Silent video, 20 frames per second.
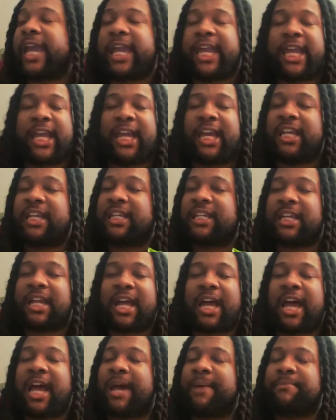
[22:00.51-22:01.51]
And
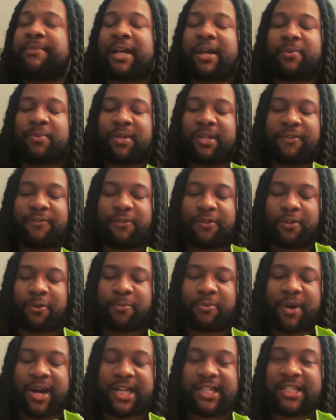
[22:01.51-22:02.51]
I'm not really for
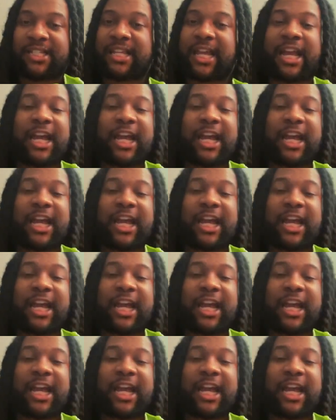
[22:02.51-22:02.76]
no prices.